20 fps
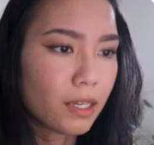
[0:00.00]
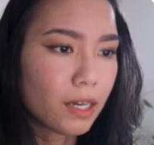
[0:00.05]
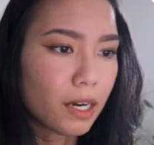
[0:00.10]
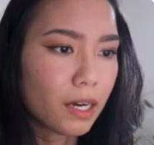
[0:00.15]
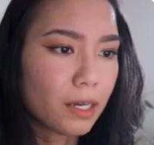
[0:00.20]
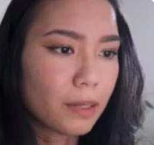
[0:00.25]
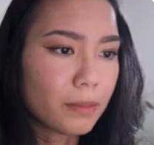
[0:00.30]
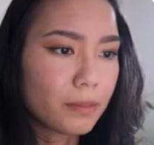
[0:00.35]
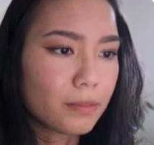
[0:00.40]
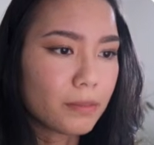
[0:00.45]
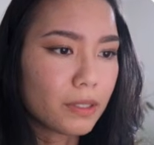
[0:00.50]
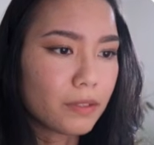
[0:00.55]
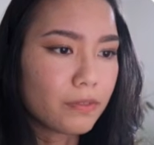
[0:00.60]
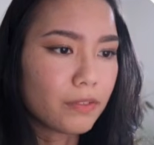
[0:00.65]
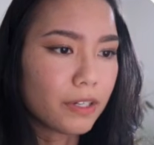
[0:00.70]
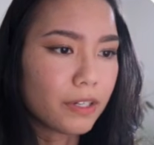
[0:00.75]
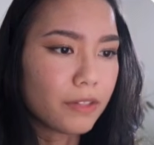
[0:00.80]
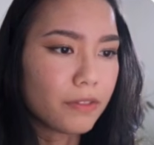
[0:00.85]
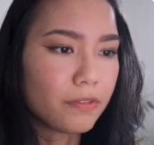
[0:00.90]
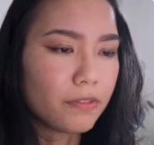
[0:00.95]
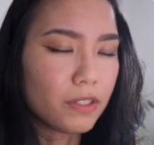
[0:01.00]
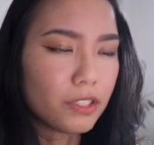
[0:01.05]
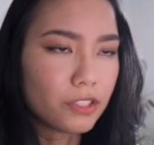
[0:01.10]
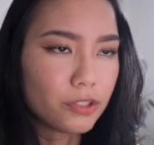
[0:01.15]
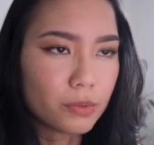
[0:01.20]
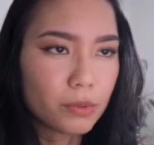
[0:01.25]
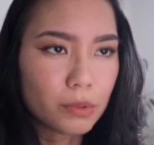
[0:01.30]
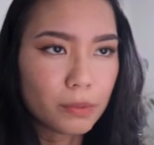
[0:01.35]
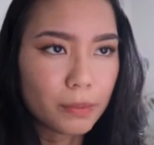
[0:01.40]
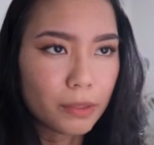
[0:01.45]
I'm a very
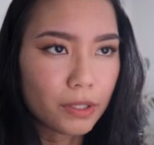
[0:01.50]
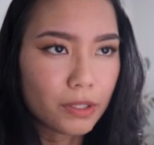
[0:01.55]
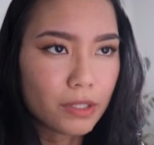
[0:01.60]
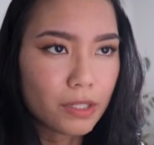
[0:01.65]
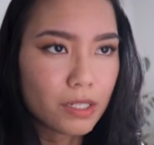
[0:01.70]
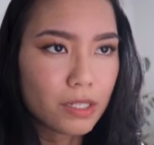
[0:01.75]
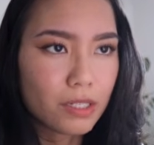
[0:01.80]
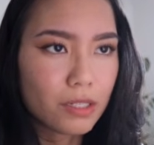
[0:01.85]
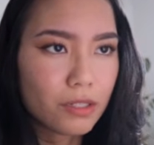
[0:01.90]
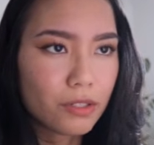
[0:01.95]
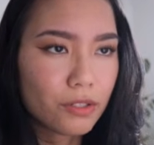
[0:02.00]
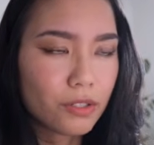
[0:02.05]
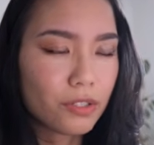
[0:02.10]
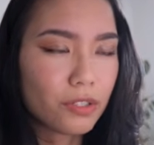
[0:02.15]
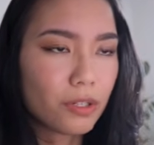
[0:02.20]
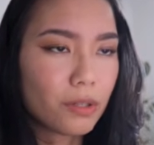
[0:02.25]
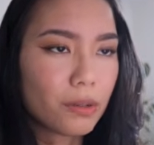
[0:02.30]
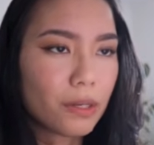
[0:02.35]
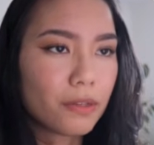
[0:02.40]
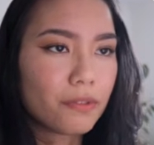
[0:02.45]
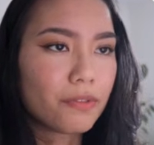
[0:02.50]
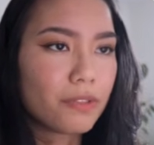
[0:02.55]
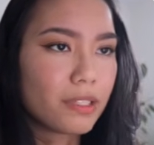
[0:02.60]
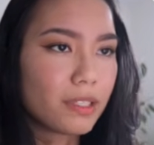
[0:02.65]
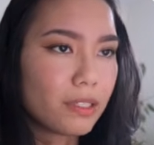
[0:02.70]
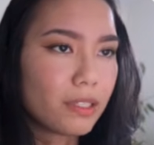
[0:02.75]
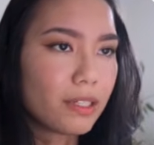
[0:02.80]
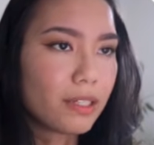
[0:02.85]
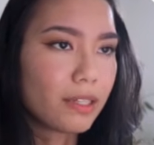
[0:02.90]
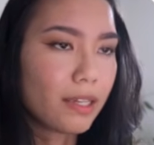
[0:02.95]
visual person, so I
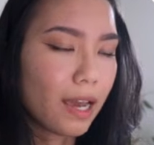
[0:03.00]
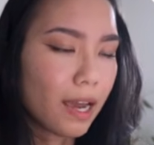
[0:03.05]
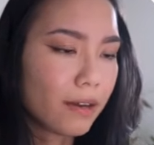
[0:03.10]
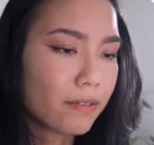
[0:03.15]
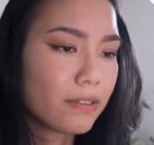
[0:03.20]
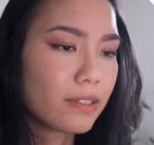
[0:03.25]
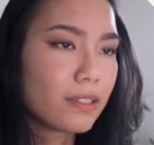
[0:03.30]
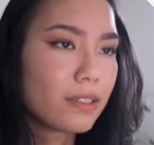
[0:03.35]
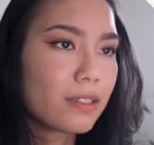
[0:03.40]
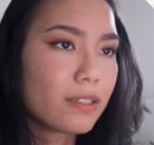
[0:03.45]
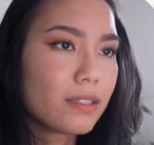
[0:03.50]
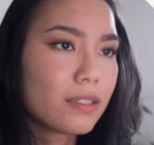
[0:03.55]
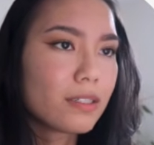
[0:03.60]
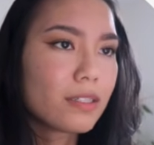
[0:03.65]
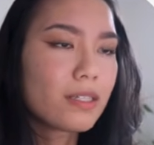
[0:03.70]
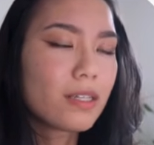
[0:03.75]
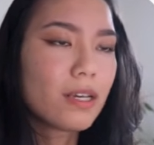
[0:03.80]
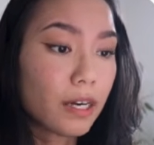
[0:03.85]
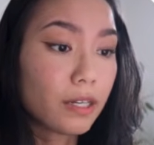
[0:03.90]
really like having this.